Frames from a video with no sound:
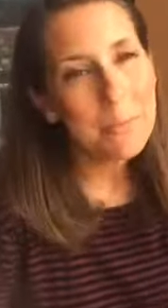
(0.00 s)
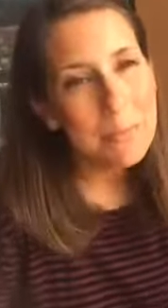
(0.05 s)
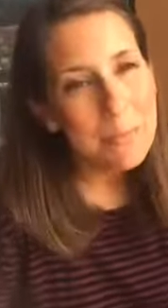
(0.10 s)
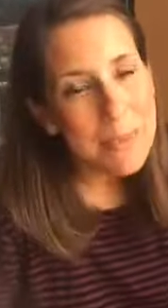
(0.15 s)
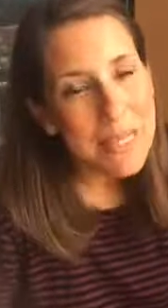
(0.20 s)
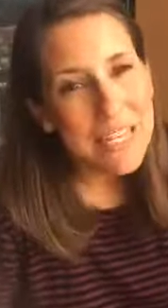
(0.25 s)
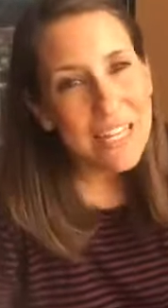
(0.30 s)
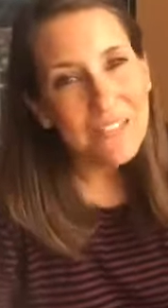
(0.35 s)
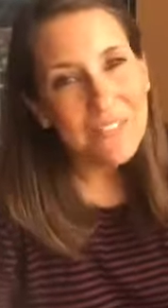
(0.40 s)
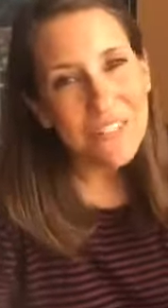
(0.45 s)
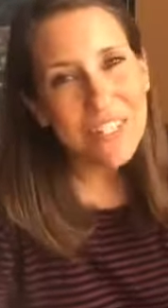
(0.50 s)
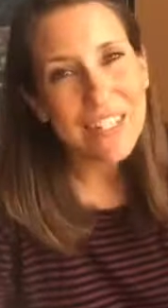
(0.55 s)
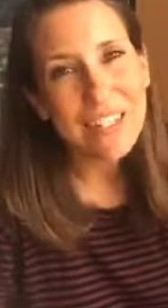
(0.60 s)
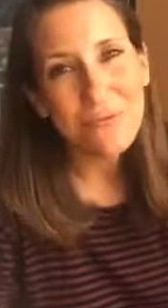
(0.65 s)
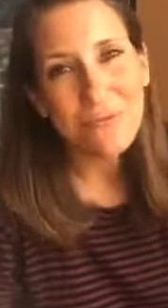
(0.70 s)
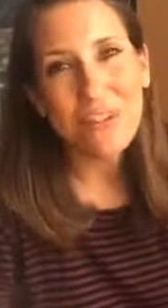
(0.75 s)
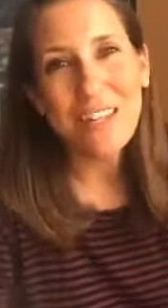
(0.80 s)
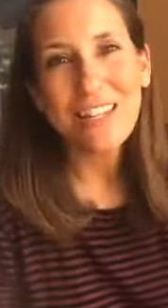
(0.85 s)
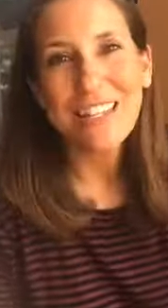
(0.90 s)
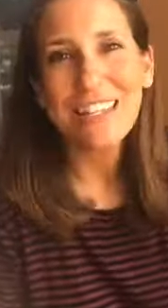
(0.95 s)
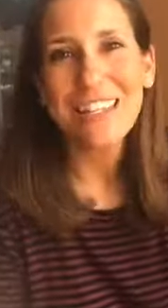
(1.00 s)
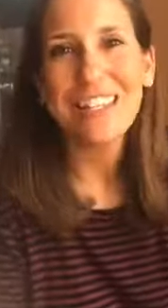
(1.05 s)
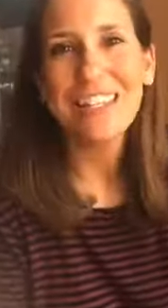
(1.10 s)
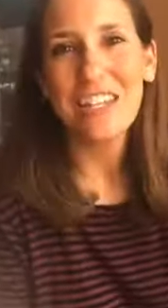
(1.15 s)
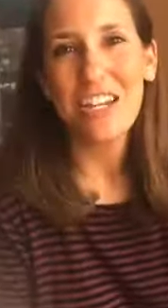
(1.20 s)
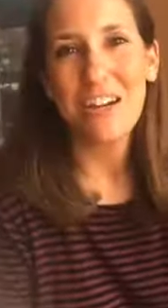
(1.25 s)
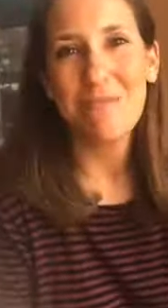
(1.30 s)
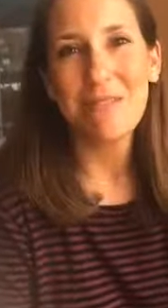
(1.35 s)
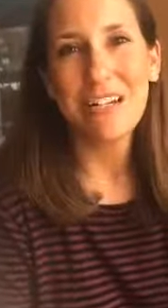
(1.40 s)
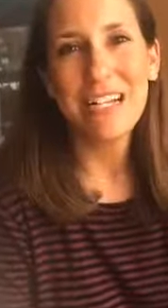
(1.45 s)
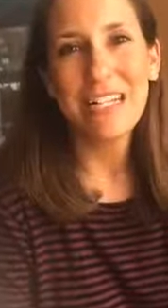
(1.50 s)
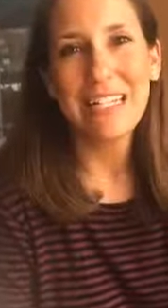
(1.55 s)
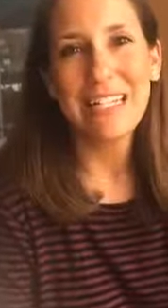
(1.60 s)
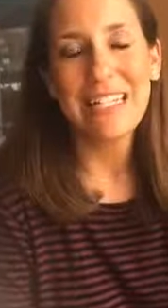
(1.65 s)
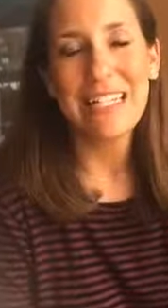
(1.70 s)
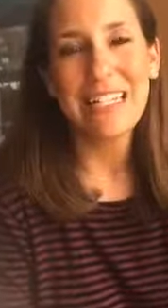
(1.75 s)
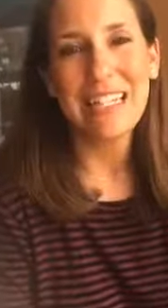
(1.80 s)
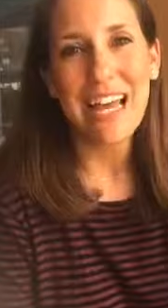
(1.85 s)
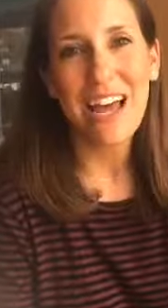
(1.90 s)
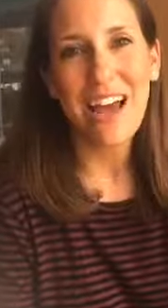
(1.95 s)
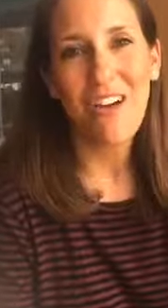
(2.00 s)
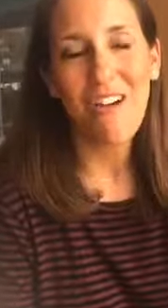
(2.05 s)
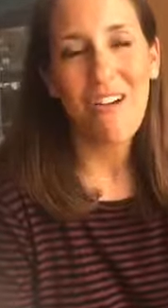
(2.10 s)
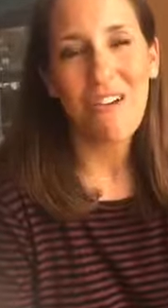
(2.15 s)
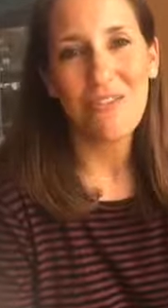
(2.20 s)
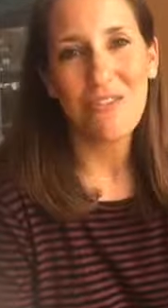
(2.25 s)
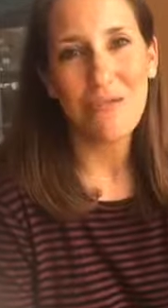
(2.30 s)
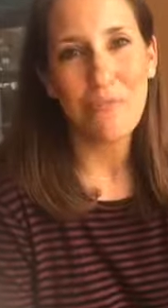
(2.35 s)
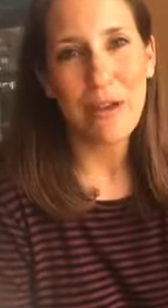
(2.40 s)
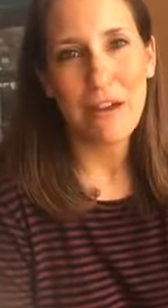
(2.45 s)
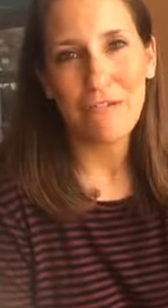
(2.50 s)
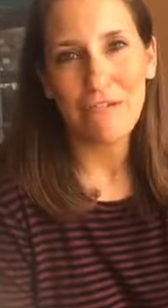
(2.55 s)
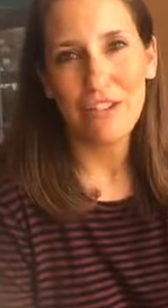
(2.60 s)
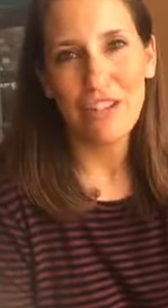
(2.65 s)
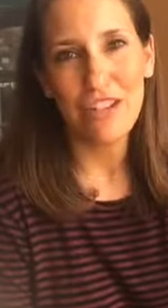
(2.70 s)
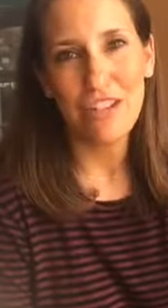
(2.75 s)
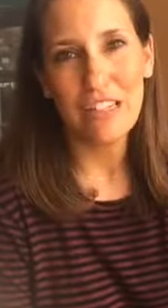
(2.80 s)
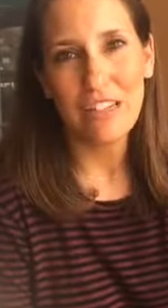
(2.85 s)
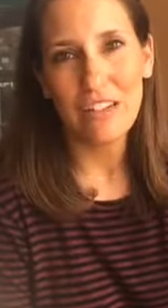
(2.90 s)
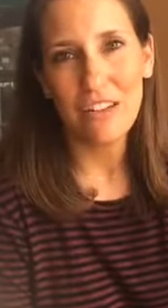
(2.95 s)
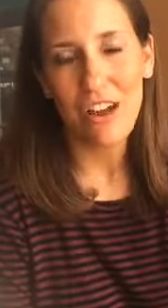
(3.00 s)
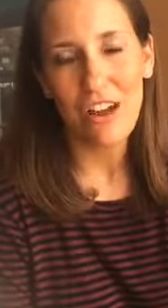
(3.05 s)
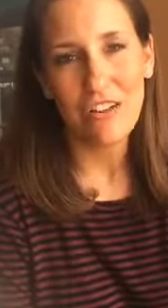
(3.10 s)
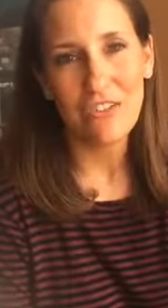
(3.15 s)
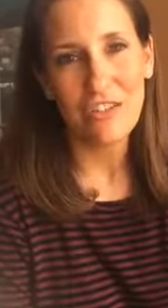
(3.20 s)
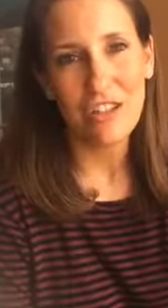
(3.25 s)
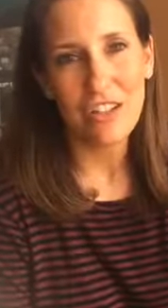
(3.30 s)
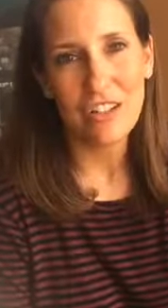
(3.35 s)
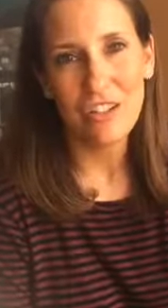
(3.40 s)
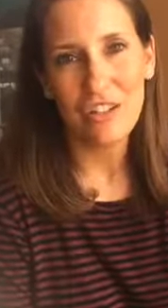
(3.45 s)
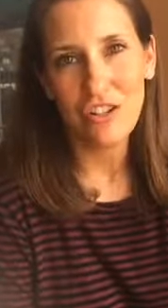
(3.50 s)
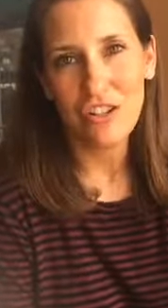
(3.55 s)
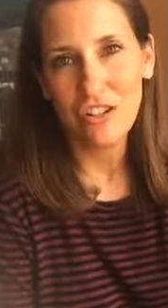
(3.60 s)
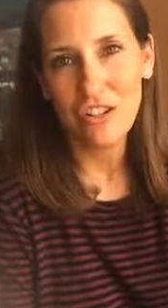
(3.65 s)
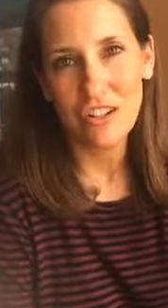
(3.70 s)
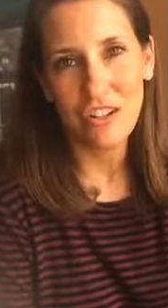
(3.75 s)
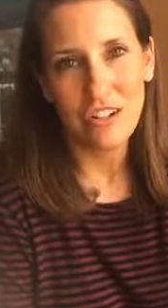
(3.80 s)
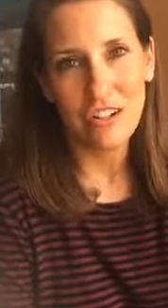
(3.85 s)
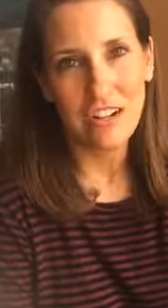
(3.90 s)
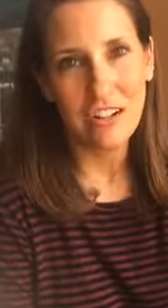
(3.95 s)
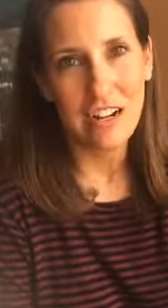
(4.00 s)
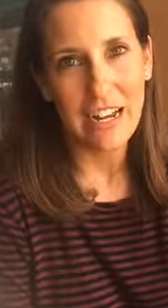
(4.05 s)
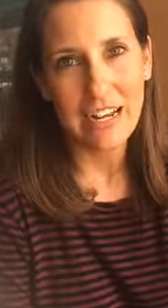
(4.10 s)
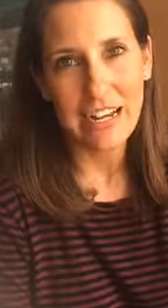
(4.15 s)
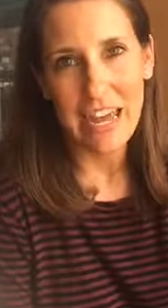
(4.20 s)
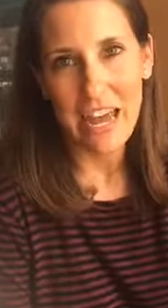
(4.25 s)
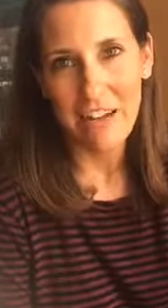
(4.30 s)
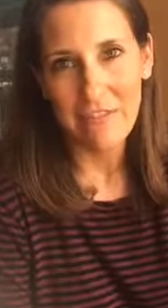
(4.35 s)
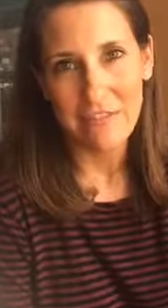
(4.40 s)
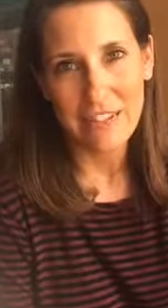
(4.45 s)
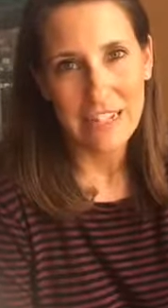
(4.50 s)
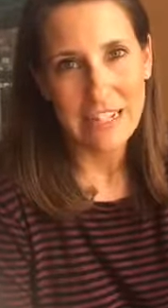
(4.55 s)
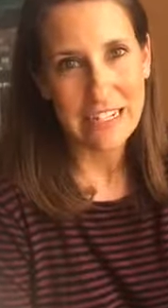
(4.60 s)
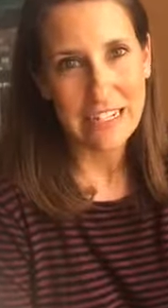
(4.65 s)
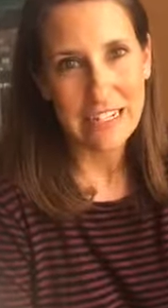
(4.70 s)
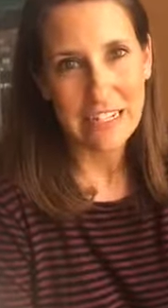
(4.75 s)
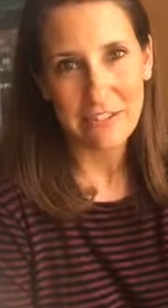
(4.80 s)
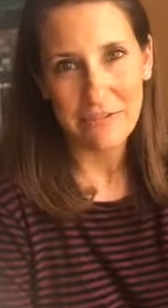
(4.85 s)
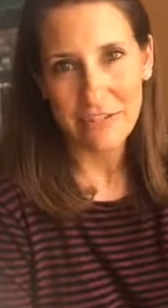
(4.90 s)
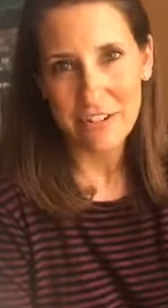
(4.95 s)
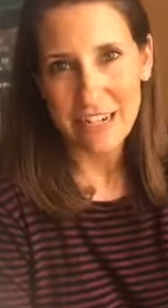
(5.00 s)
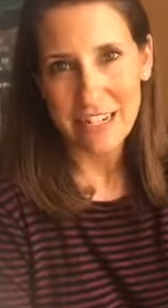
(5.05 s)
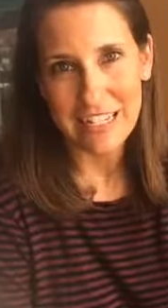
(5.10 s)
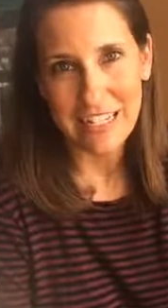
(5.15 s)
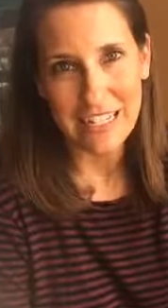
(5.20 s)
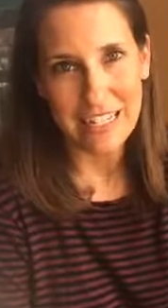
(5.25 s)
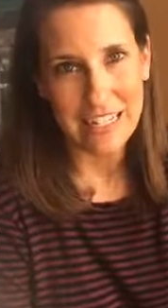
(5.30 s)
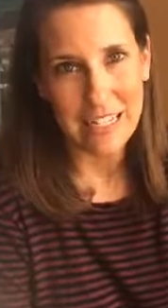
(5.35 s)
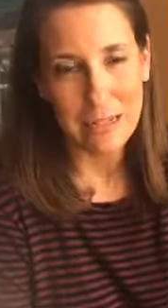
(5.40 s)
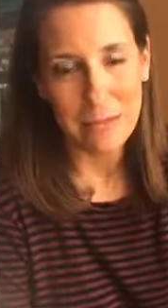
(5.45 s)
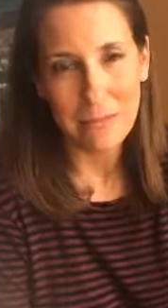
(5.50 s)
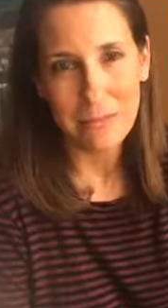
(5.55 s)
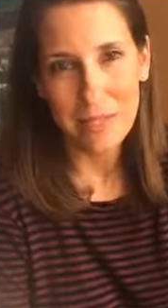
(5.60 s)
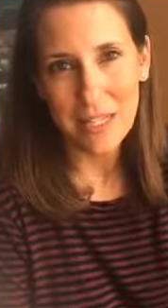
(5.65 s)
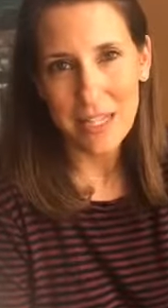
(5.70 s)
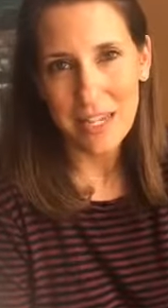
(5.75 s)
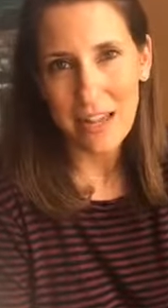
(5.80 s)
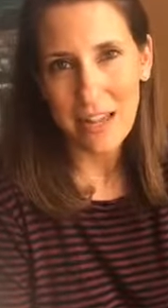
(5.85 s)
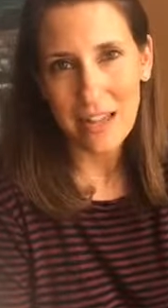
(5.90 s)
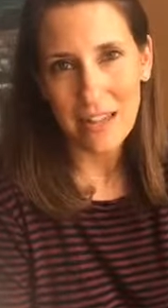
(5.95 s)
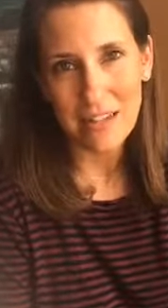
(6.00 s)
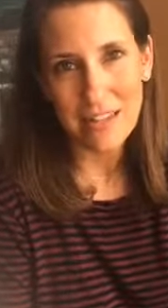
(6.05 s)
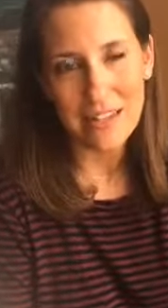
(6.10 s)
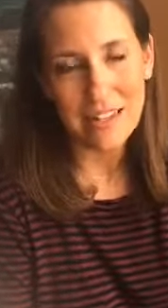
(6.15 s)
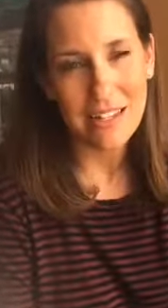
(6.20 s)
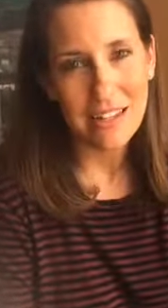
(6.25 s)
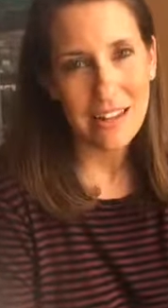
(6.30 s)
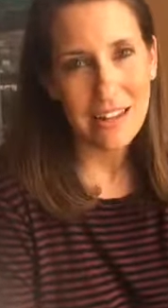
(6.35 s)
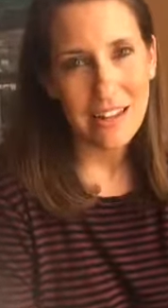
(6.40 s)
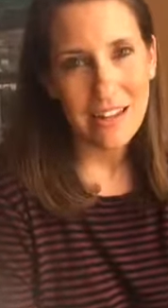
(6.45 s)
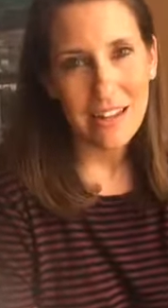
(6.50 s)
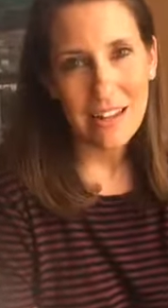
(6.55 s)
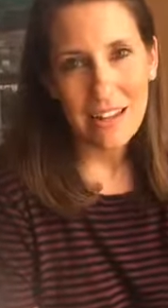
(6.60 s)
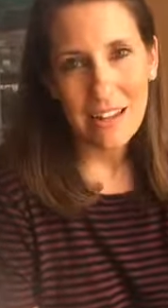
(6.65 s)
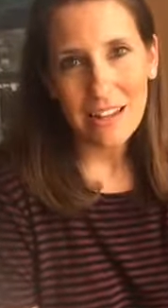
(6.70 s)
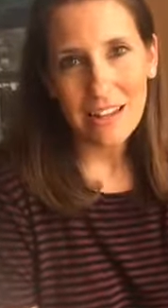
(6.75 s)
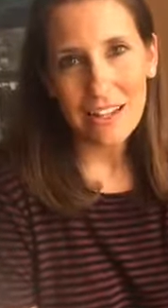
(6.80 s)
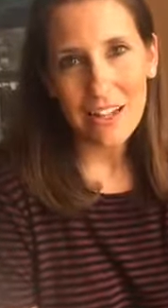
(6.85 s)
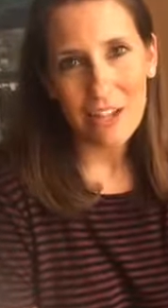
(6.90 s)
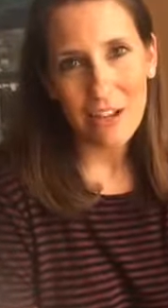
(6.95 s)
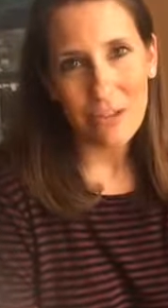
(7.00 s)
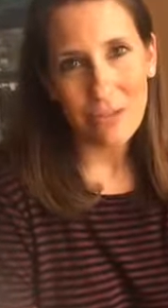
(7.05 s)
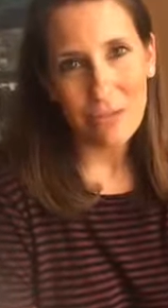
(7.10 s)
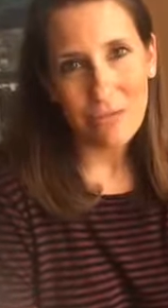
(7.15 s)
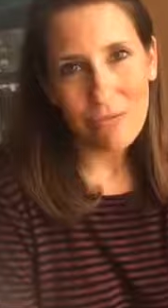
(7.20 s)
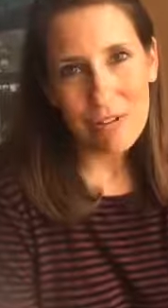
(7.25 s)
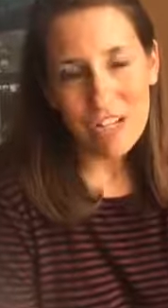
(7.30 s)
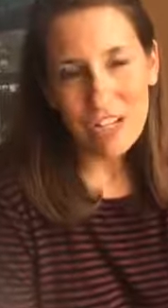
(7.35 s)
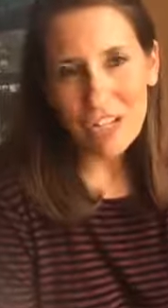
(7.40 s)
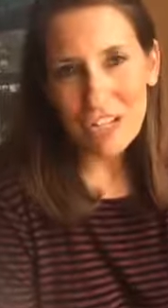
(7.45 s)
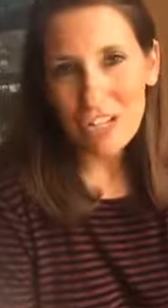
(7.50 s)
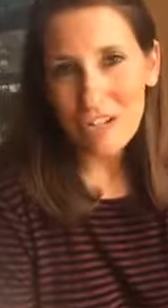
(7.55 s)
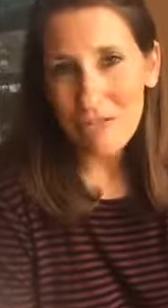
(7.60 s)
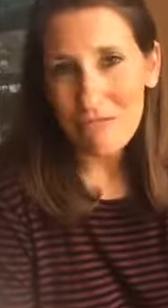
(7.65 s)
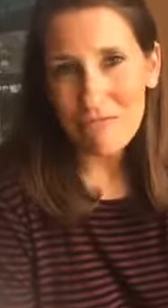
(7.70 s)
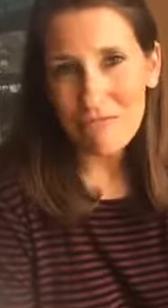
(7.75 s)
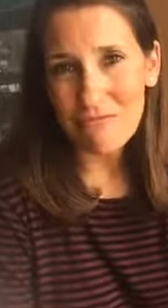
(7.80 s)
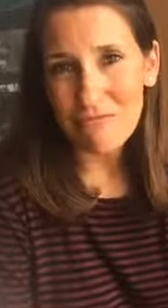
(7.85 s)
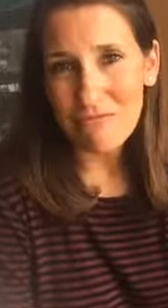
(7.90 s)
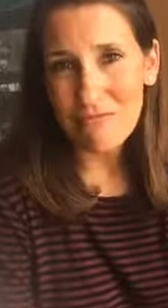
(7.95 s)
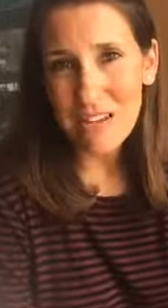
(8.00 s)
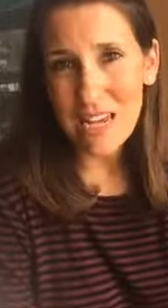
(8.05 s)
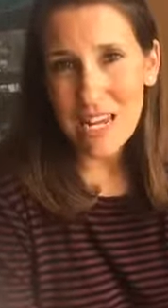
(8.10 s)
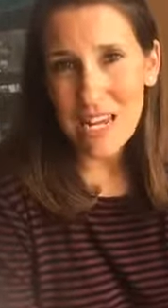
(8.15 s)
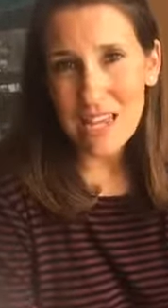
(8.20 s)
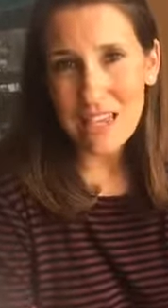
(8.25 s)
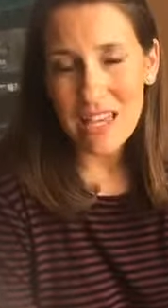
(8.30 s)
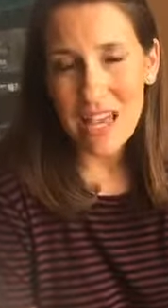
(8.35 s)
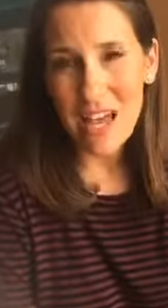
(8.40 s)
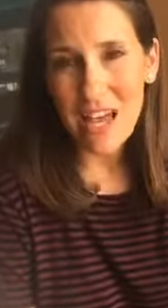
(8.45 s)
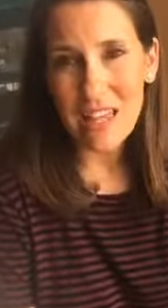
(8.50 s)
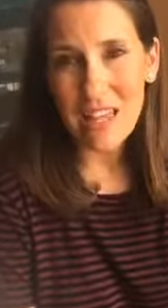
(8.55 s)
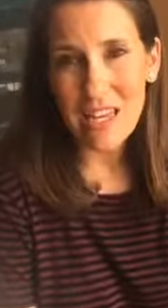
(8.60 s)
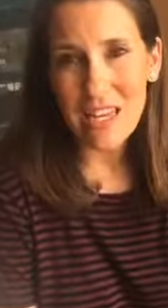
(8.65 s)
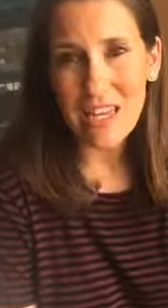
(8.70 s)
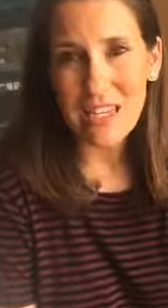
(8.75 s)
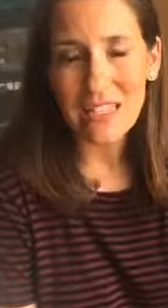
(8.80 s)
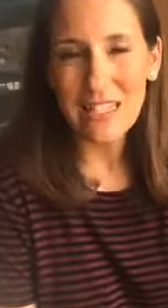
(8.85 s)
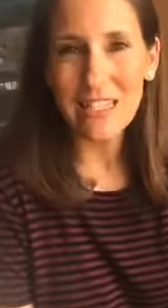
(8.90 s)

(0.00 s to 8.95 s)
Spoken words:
beefs with Starbucks is that all their beverages are just sugar and caffeine delivery systems, and you know, we just don't need that. Like,